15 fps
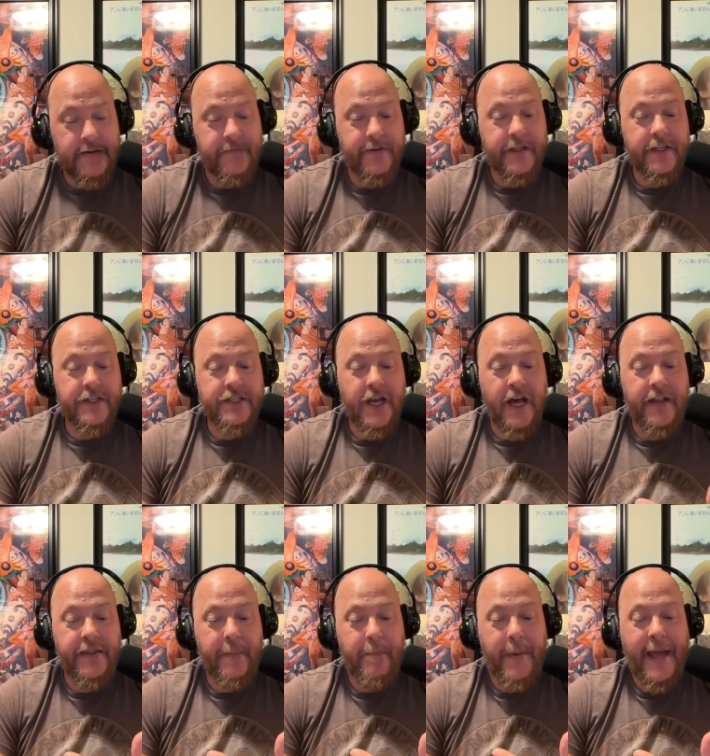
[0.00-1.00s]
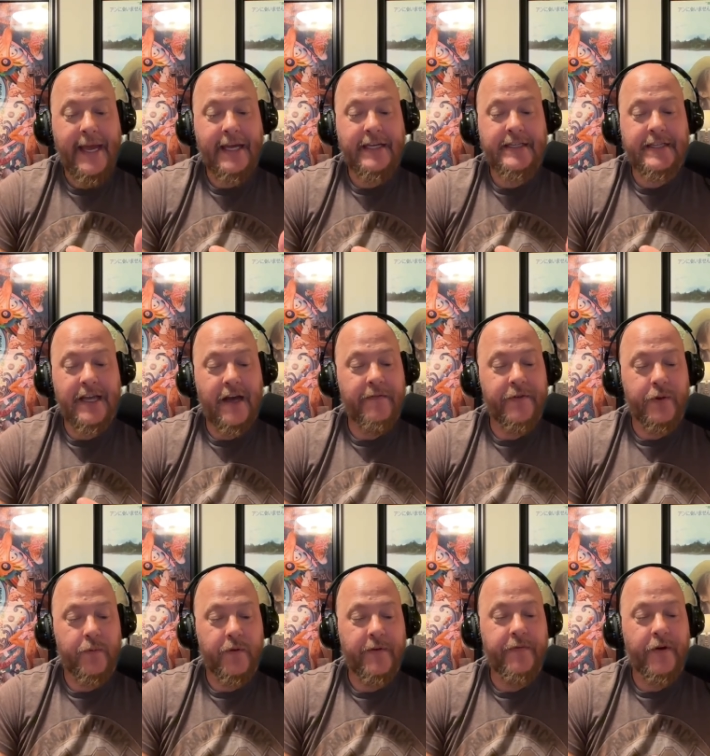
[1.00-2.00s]
a village on the banks of
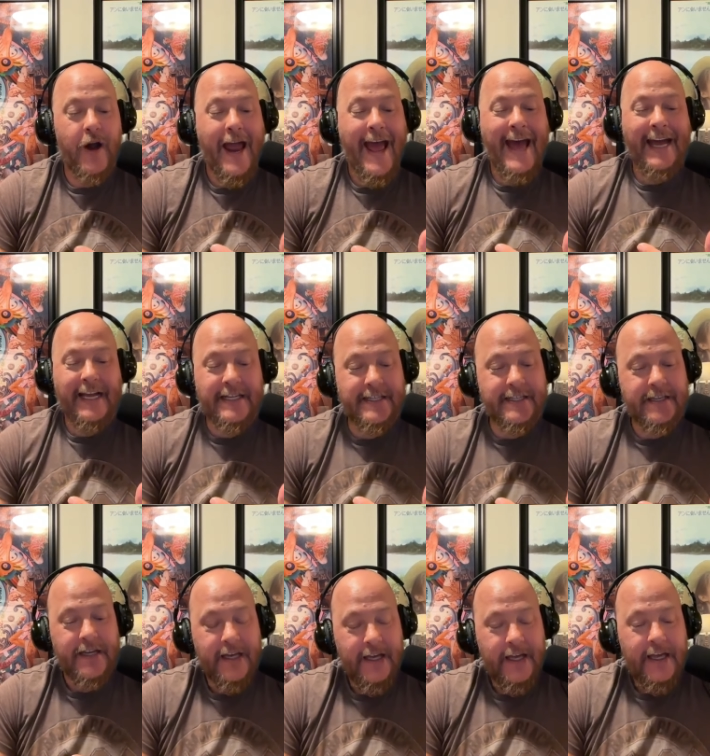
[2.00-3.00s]
the River Exe.